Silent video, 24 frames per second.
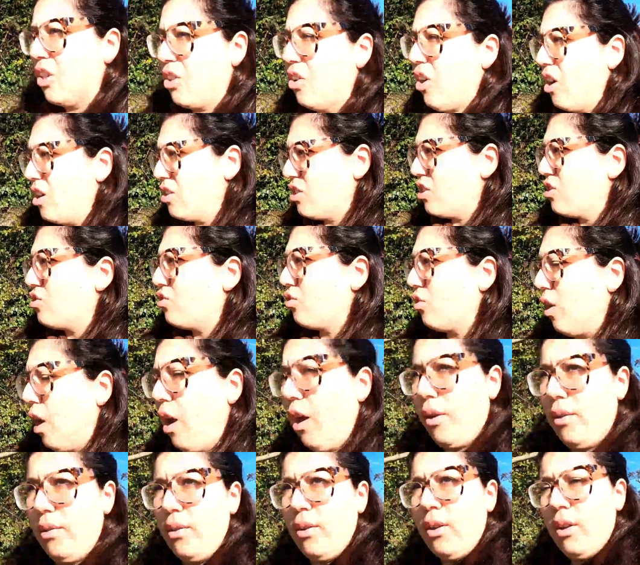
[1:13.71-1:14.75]
The grass has
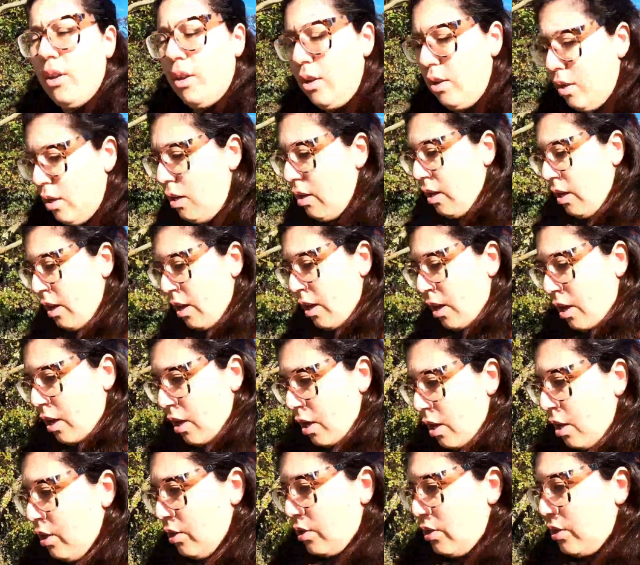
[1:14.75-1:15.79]
grown,
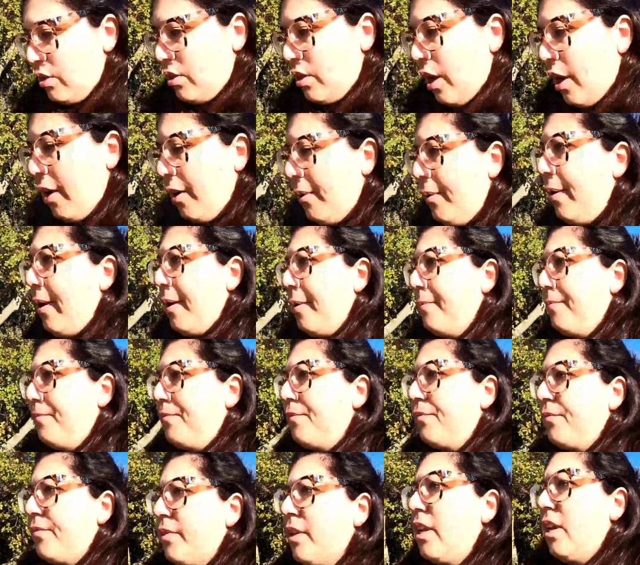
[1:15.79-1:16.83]

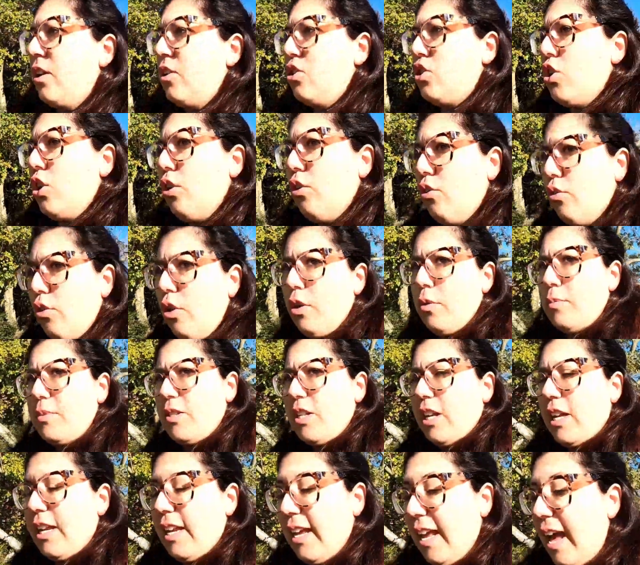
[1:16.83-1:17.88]
so 2
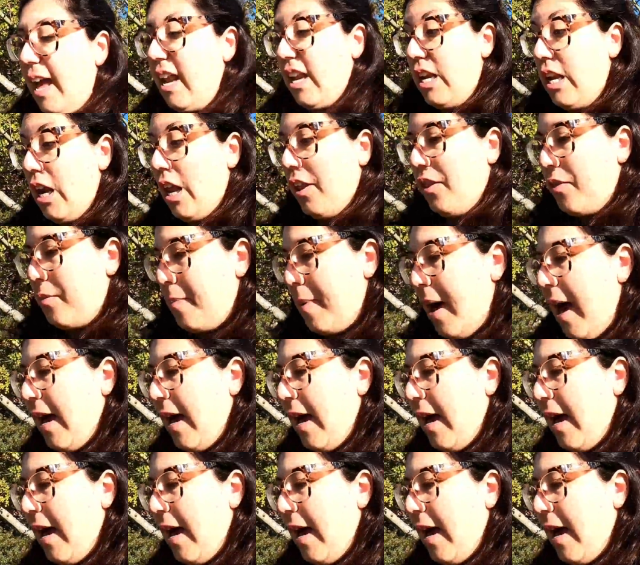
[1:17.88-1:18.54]
groups are going to get another